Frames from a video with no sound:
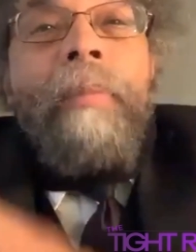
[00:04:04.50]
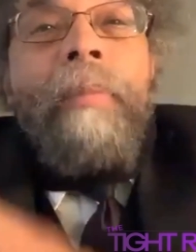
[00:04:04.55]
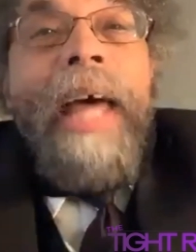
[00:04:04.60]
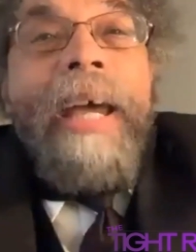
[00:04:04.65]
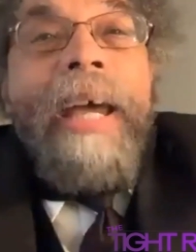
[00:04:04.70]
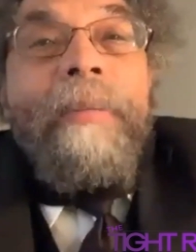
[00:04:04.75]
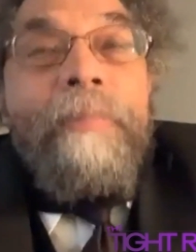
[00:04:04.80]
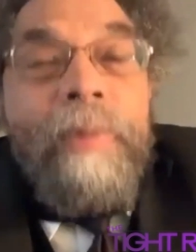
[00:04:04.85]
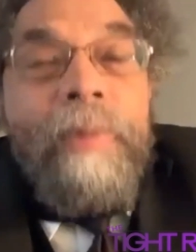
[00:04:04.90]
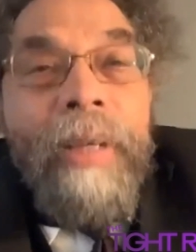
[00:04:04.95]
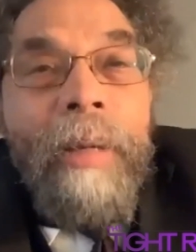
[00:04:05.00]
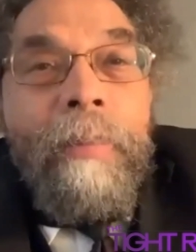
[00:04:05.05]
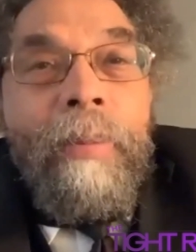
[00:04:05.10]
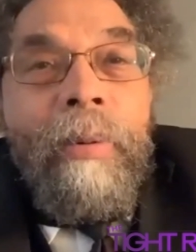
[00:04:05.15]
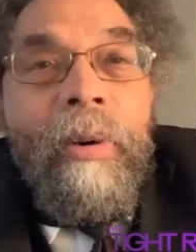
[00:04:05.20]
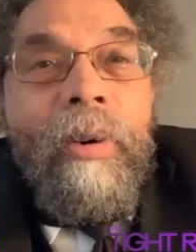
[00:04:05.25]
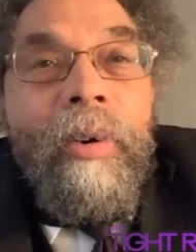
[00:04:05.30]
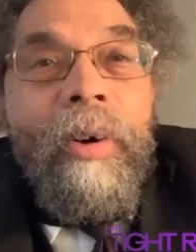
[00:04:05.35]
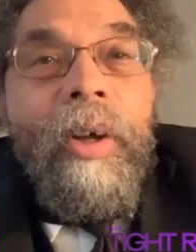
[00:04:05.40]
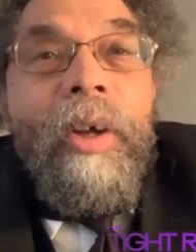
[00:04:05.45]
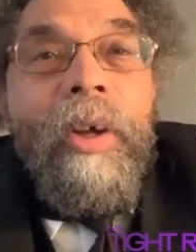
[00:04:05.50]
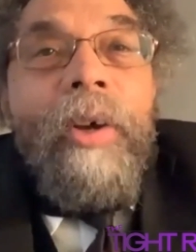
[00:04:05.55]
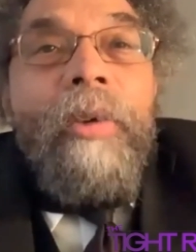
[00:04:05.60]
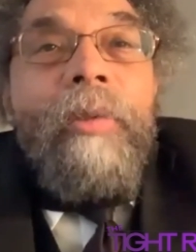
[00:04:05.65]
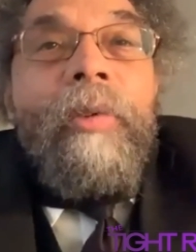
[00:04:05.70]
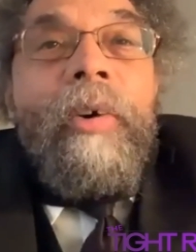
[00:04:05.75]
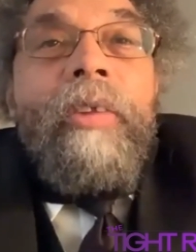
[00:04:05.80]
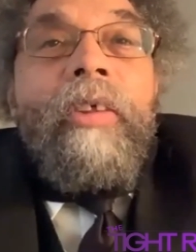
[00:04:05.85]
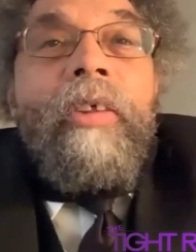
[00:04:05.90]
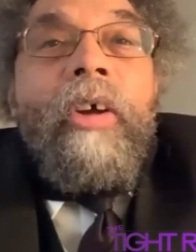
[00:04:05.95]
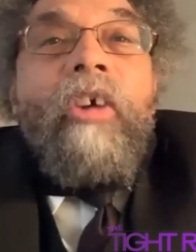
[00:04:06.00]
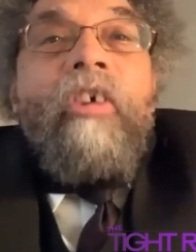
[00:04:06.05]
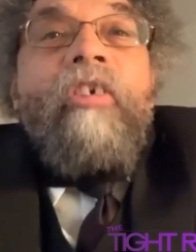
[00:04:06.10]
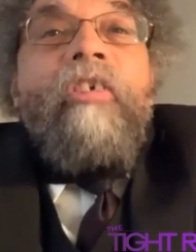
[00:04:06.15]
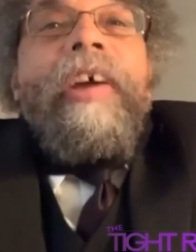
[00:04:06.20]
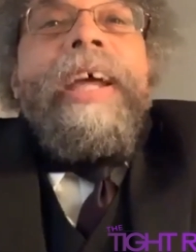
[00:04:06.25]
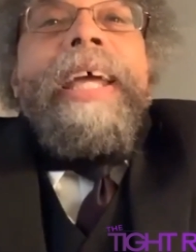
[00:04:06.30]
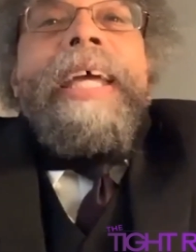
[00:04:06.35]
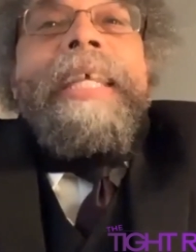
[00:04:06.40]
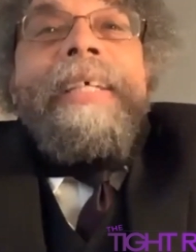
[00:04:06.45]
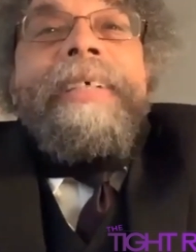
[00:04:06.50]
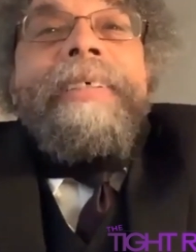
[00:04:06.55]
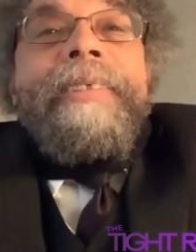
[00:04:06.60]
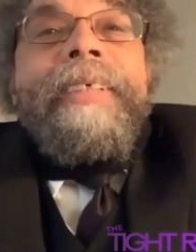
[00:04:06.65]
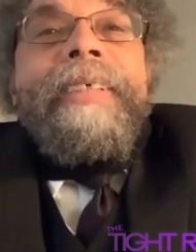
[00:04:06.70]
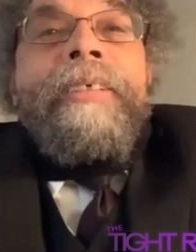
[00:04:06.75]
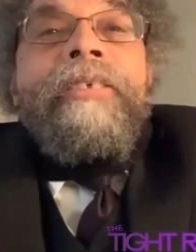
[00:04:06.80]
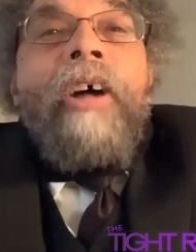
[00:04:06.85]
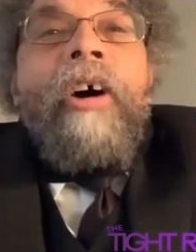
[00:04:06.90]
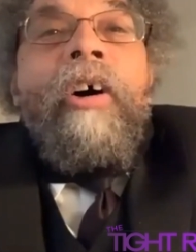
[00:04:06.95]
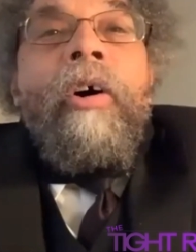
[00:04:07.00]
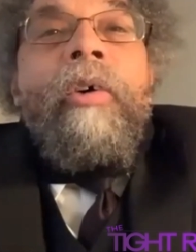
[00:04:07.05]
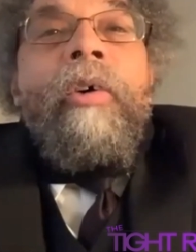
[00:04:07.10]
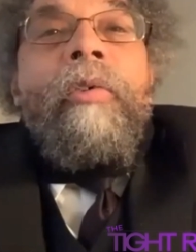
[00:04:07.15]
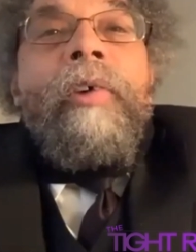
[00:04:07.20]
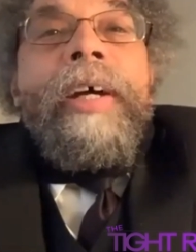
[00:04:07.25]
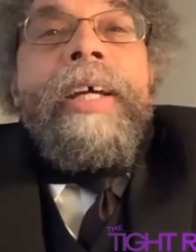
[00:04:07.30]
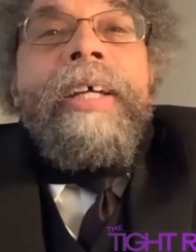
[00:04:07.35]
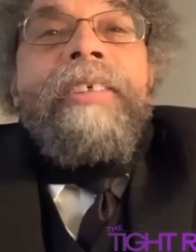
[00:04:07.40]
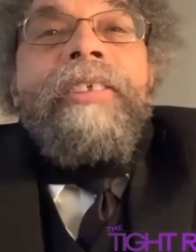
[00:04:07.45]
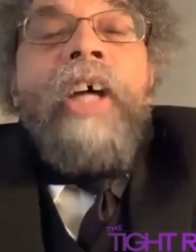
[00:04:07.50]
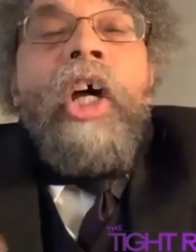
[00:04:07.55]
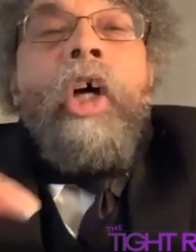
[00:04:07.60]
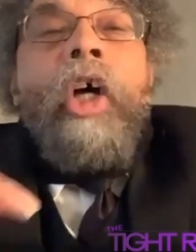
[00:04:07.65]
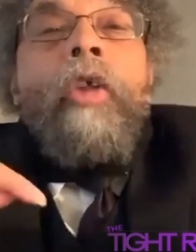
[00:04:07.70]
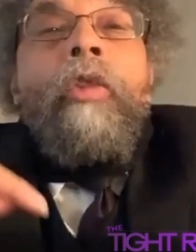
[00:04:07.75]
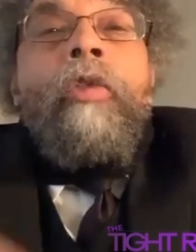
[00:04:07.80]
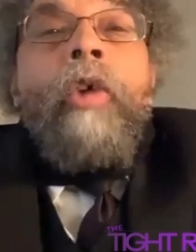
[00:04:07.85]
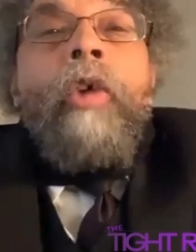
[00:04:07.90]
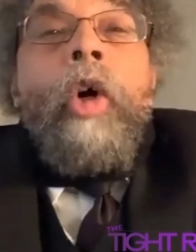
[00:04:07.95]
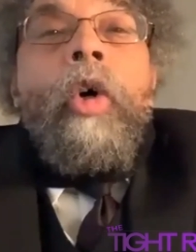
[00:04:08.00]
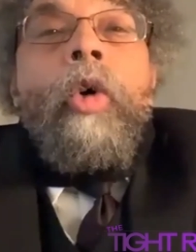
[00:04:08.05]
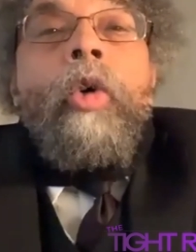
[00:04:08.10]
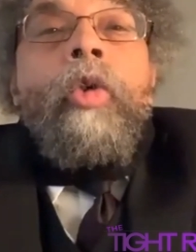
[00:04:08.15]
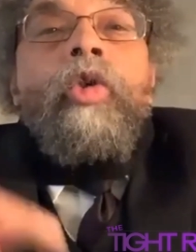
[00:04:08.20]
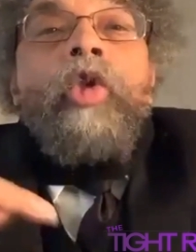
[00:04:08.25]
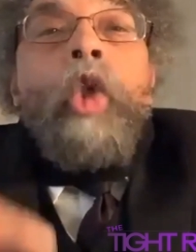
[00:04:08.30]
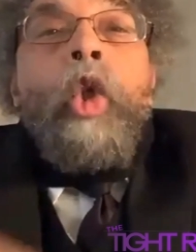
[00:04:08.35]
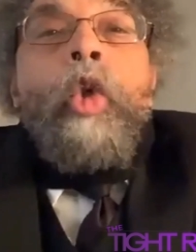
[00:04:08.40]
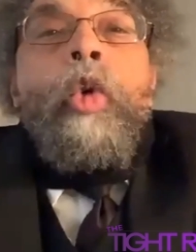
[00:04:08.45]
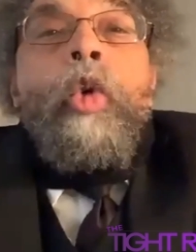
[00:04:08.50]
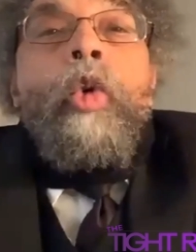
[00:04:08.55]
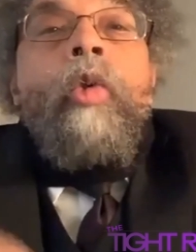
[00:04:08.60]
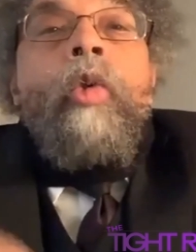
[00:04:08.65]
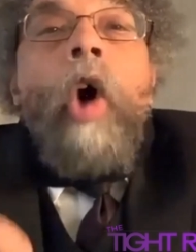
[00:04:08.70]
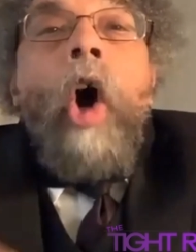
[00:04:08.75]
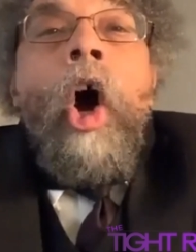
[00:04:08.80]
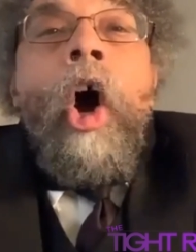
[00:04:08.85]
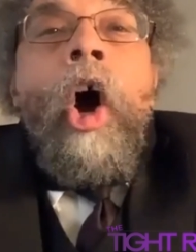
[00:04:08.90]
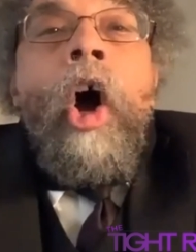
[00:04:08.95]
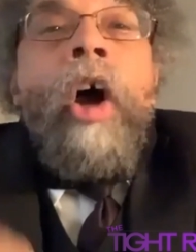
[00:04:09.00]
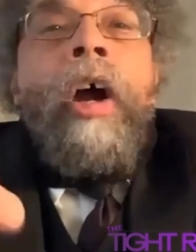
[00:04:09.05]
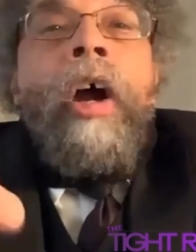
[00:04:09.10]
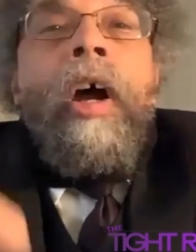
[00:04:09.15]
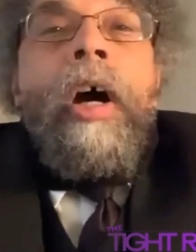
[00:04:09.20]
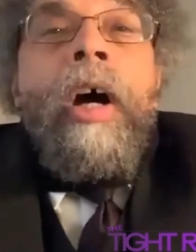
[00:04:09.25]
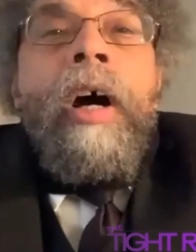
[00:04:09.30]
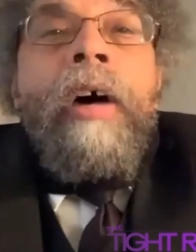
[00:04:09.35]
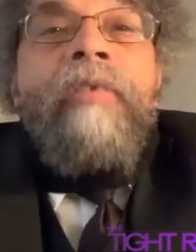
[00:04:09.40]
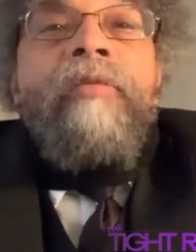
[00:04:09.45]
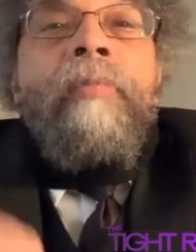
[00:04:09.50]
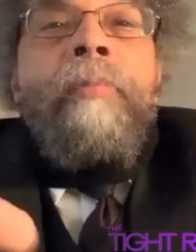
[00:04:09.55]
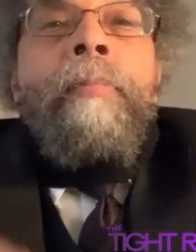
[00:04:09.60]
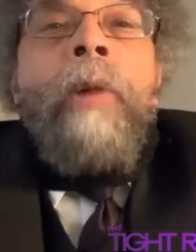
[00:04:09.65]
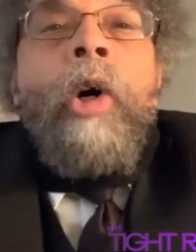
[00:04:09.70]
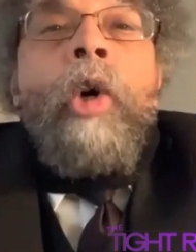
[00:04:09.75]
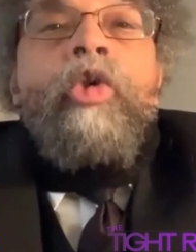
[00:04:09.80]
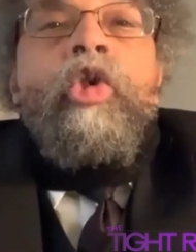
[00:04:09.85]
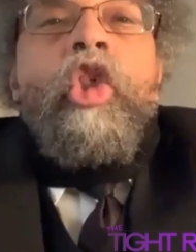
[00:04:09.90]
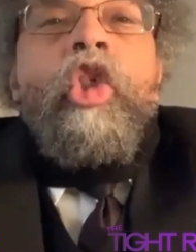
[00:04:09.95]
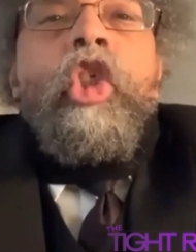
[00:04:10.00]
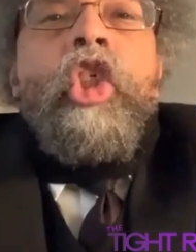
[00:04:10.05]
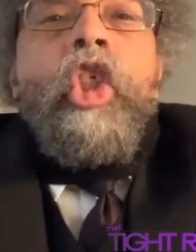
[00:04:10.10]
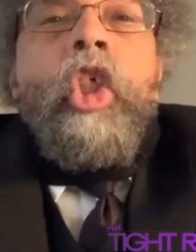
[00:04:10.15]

Black people where the greatest is always those who are of most